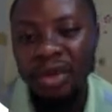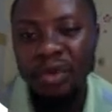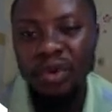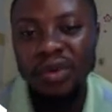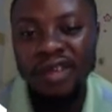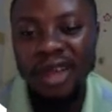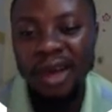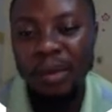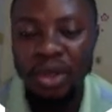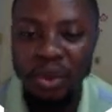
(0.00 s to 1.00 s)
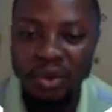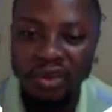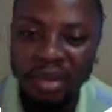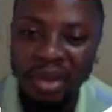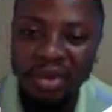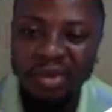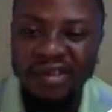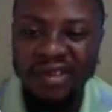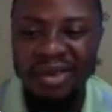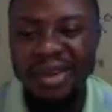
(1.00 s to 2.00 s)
You don't set how much you want to spend. You don't set.